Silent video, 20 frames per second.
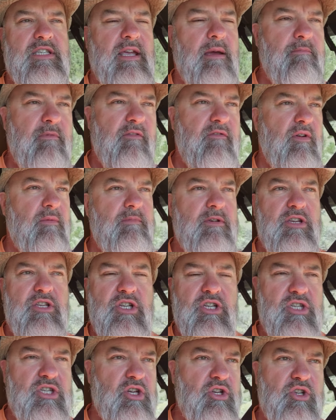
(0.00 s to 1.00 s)
Some of them, you
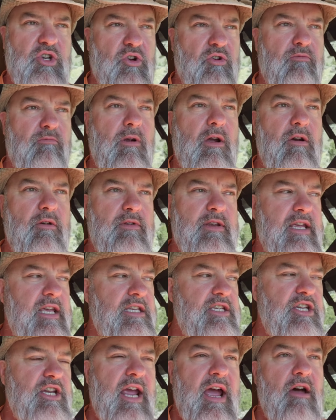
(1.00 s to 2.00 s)
just a dirt road,
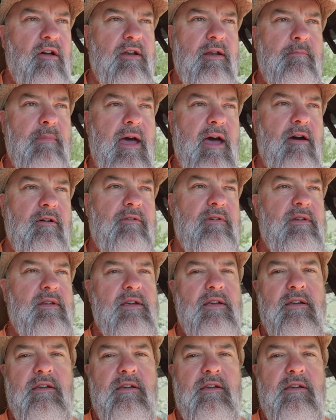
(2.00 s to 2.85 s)
get you out and about.